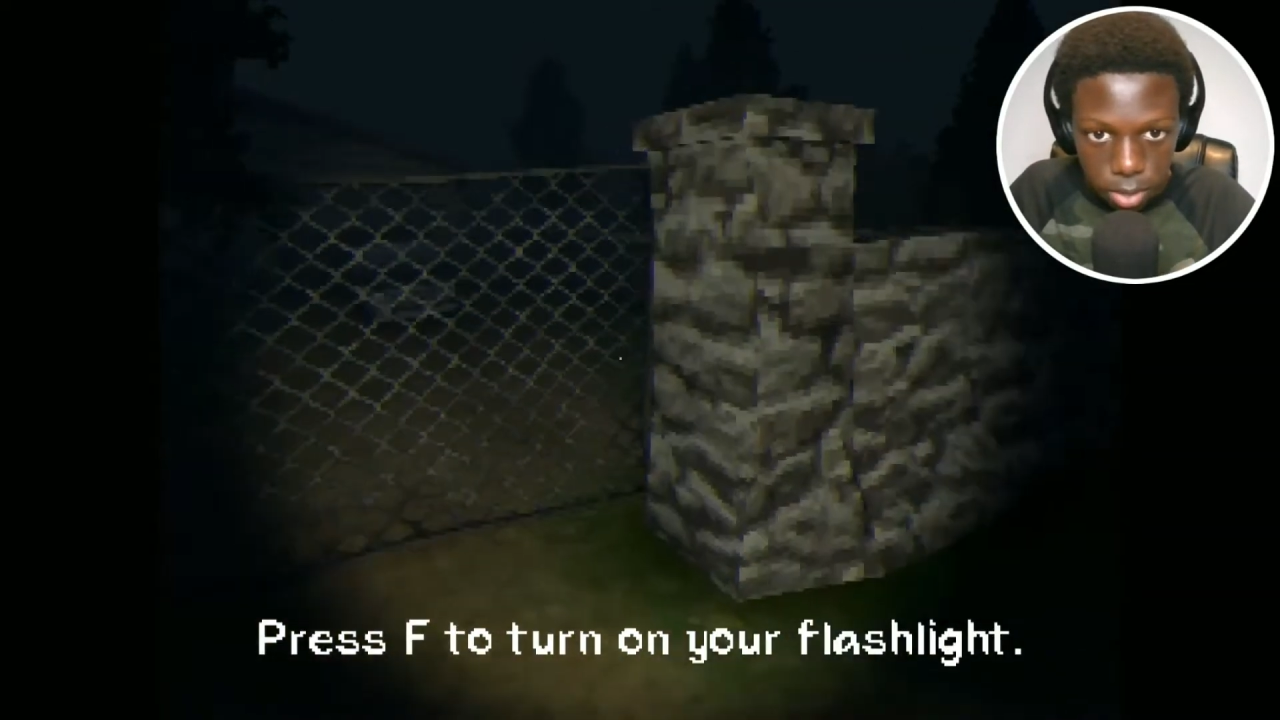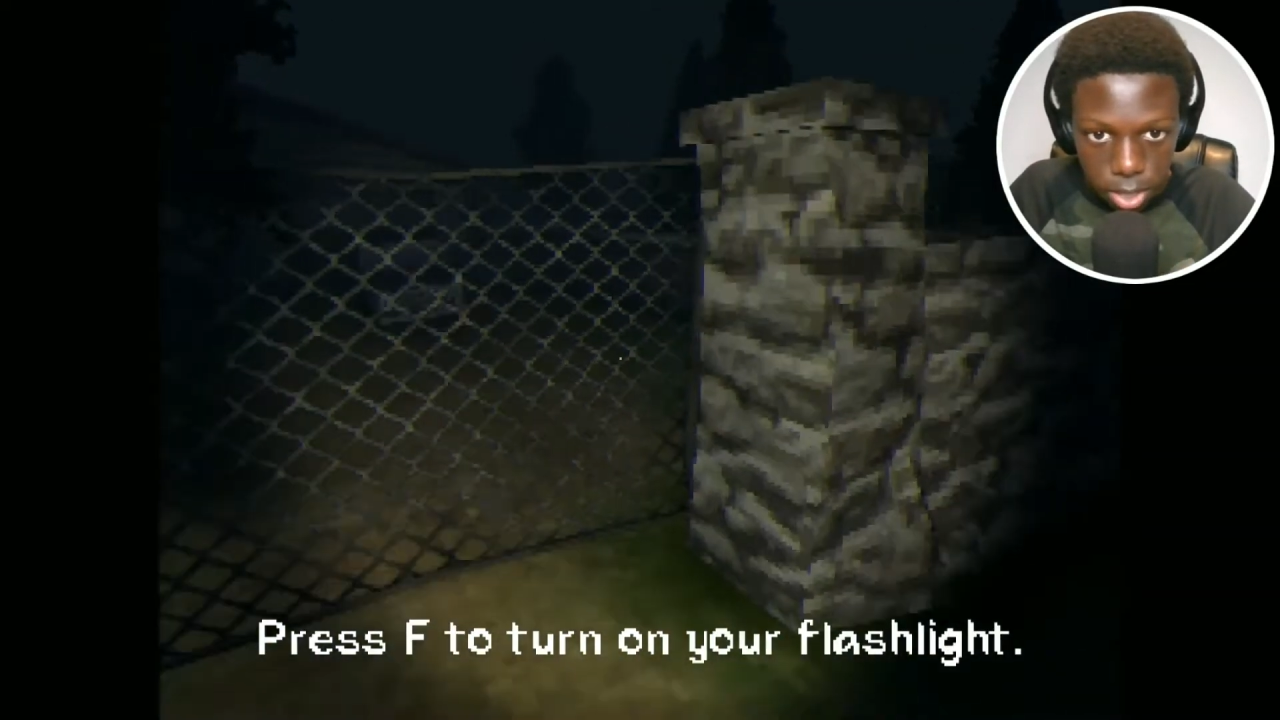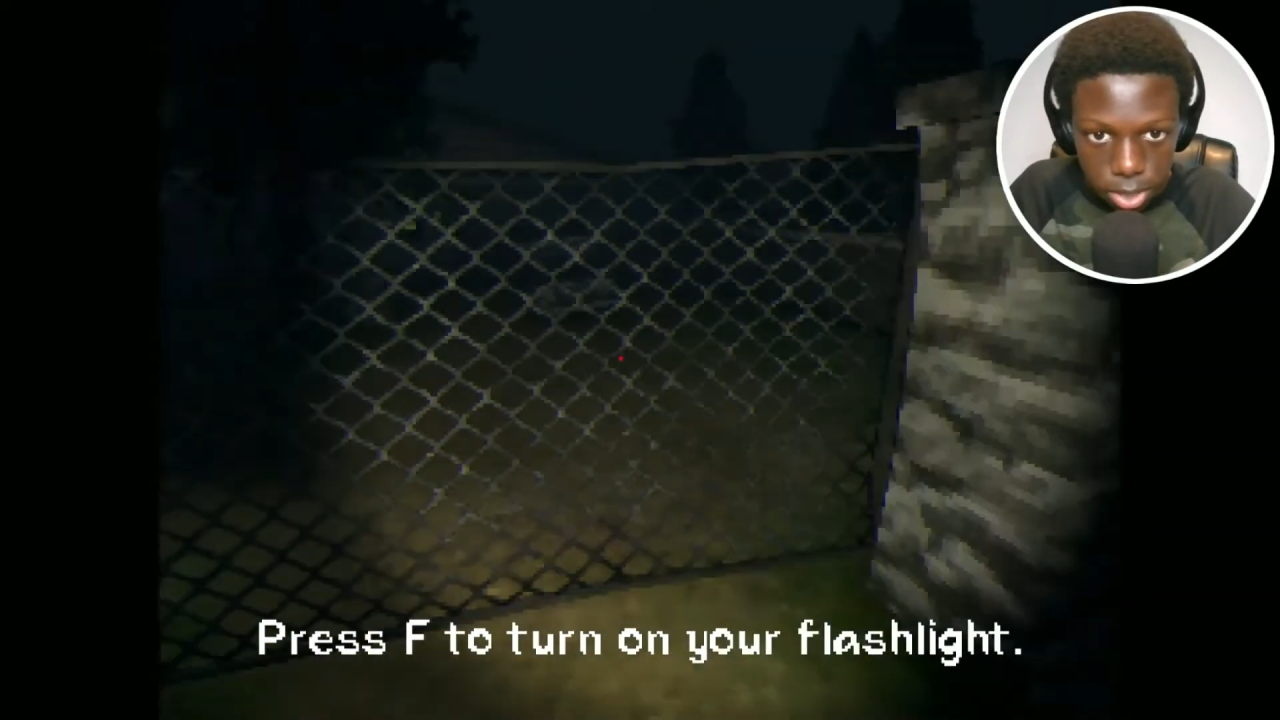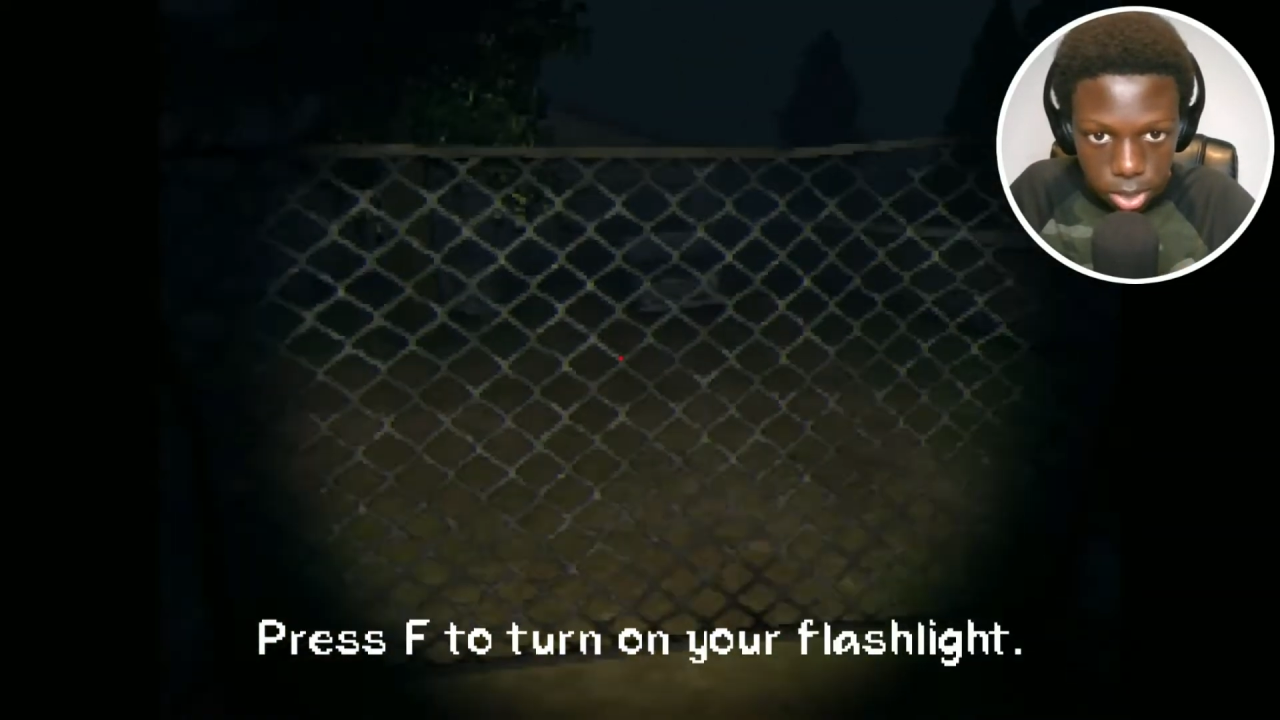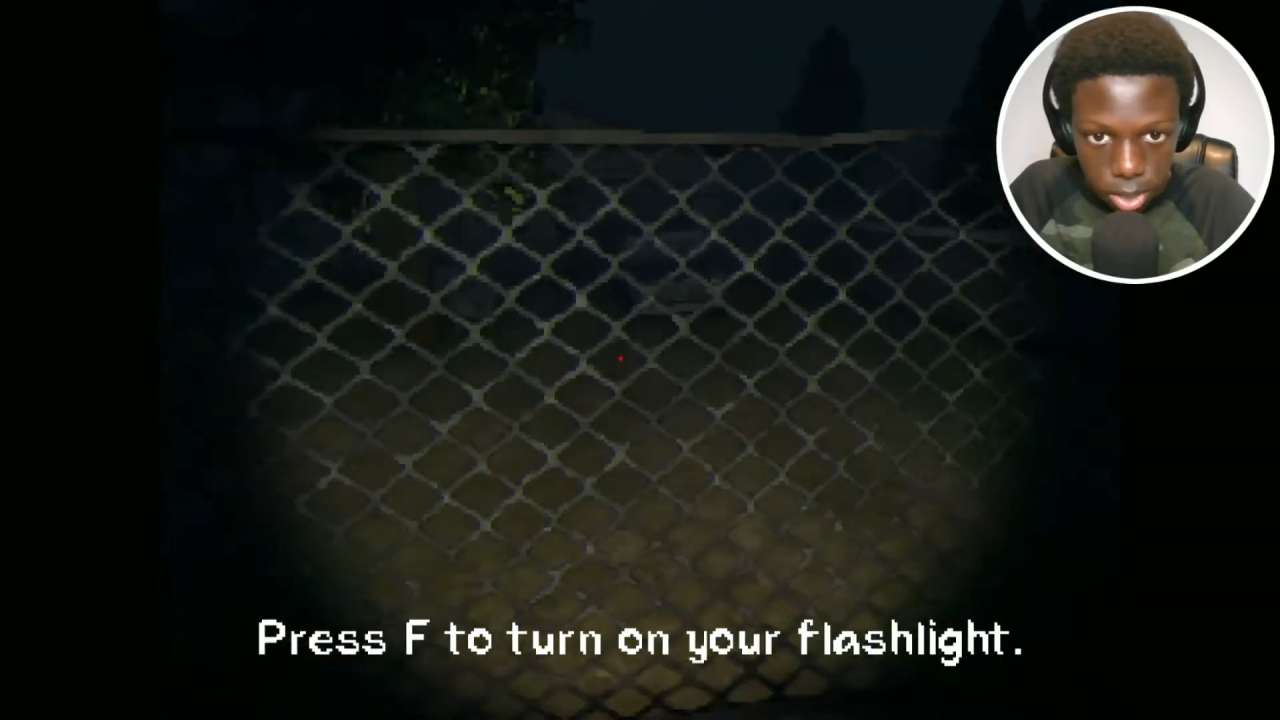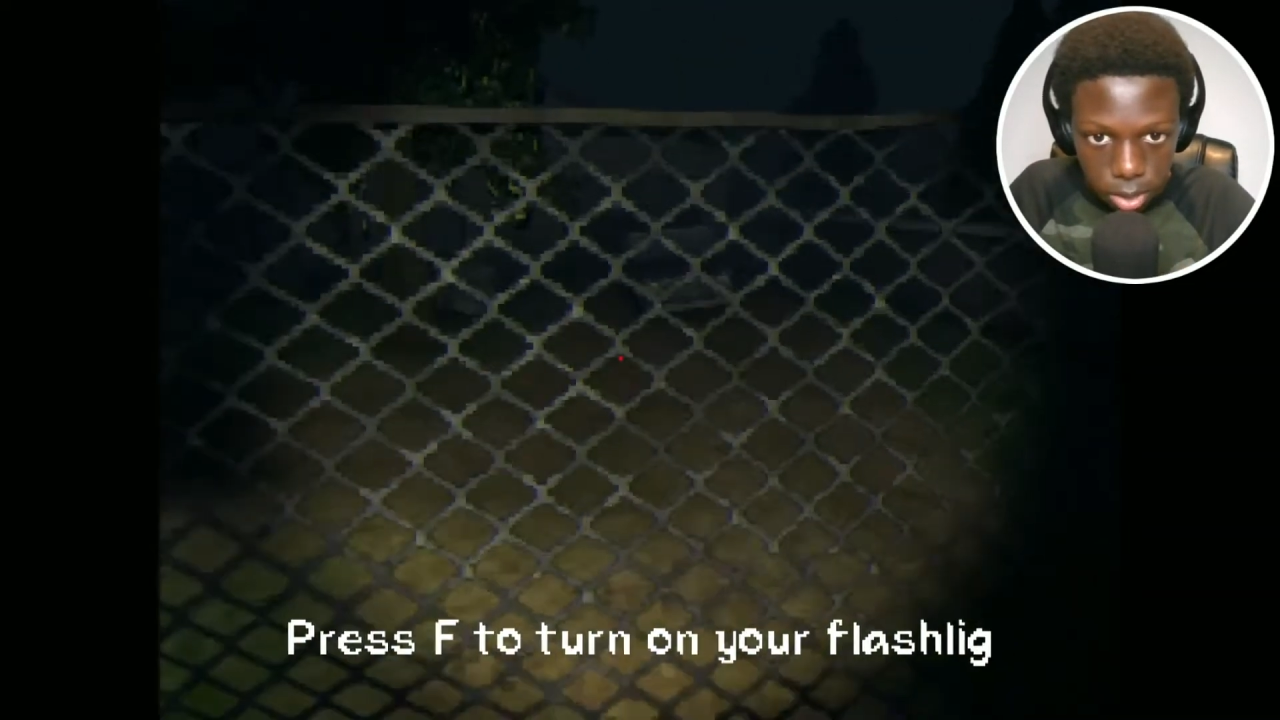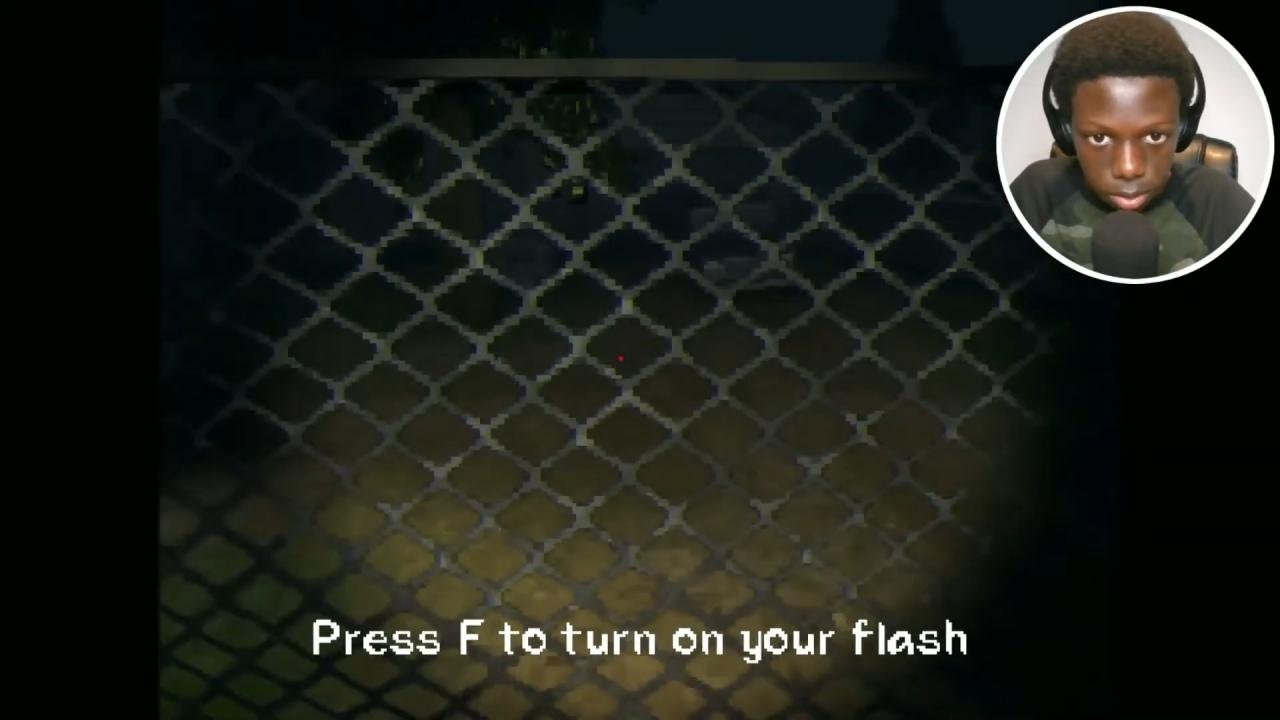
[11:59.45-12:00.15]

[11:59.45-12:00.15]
flashlight.